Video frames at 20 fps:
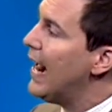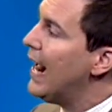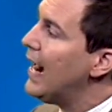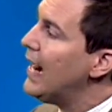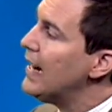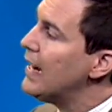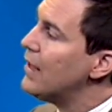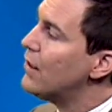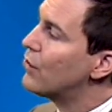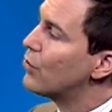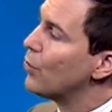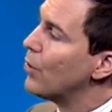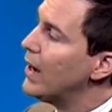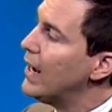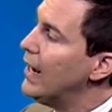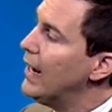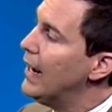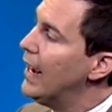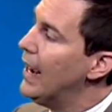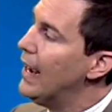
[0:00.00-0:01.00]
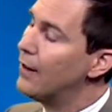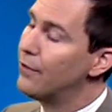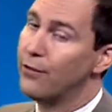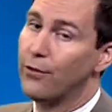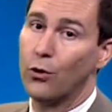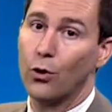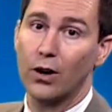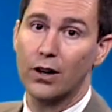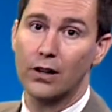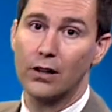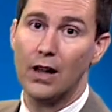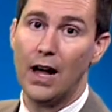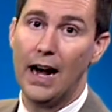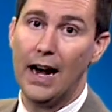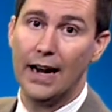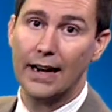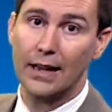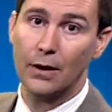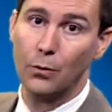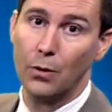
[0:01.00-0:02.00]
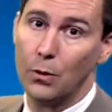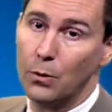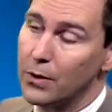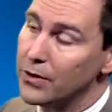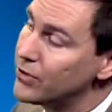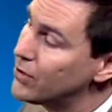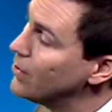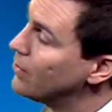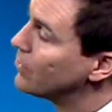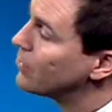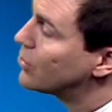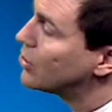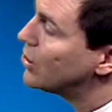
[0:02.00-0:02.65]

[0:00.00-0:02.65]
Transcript: 83 at 4 o'clock, and we will see those